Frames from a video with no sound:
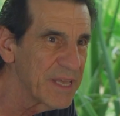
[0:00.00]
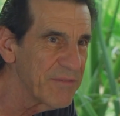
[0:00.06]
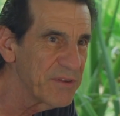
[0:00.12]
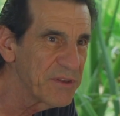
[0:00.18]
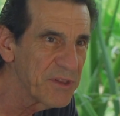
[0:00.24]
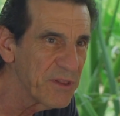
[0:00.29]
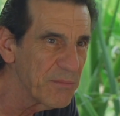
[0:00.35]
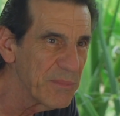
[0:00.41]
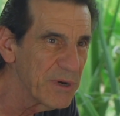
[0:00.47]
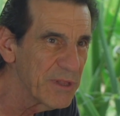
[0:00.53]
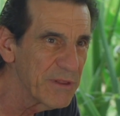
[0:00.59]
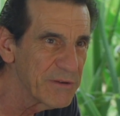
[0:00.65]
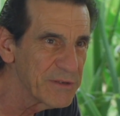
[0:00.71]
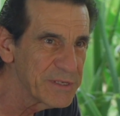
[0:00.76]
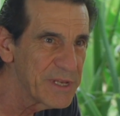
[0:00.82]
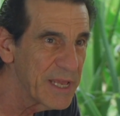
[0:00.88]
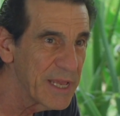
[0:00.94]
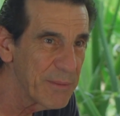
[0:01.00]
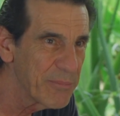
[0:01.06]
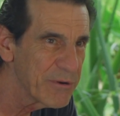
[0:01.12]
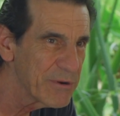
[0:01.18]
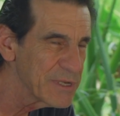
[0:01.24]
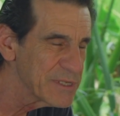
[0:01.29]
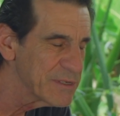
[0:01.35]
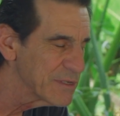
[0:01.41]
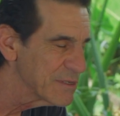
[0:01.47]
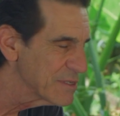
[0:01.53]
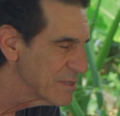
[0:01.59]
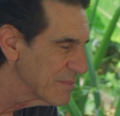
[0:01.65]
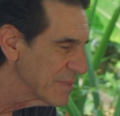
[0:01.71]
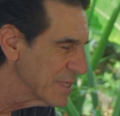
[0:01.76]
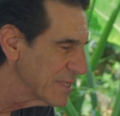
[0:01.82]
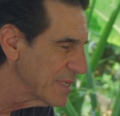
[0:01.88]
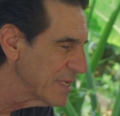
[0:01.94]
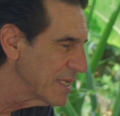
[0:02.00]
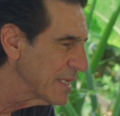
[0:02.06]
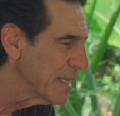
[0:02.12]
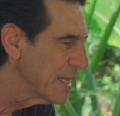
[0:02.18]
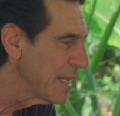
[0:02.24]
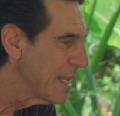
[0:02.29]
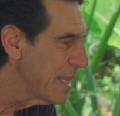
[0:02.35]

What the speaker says: give it to the Mother's Day present or something like that.